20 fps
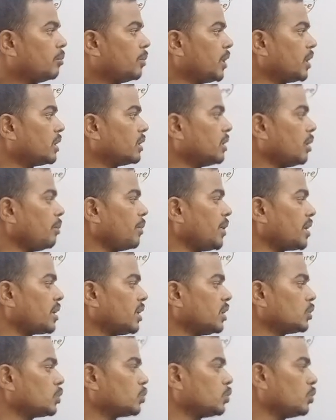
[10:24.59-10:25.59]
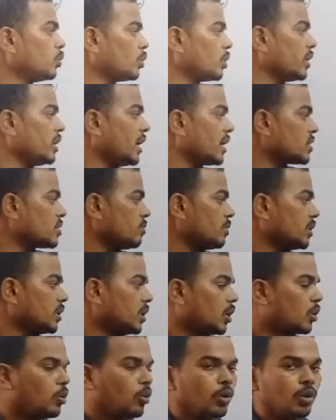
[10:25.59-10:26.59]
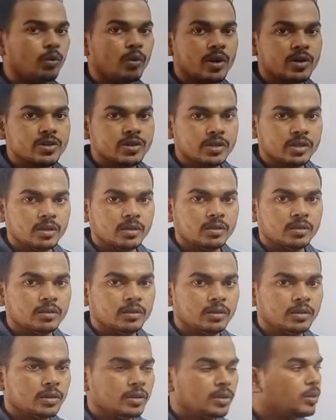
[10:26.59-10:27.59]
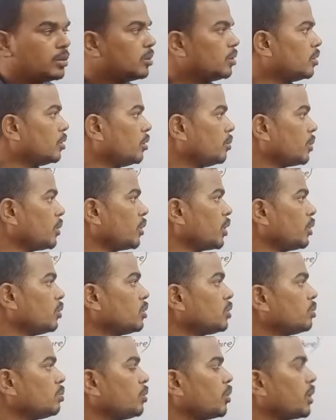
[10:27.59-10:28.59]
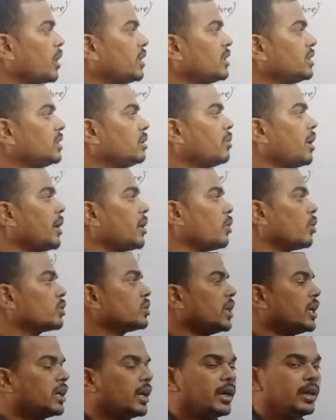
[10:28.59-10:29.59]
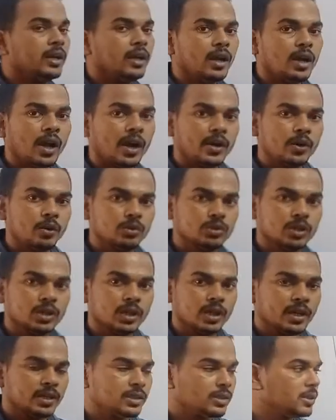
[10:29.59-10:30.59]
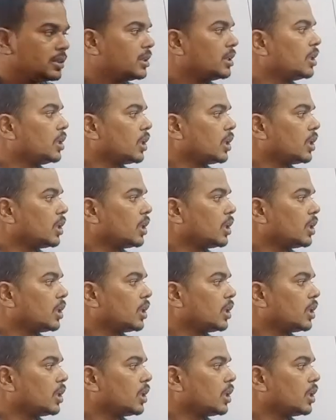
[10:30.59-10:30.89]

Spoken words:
But the metals who react with the cold water produce potassium hydroxide and hydrogen gas.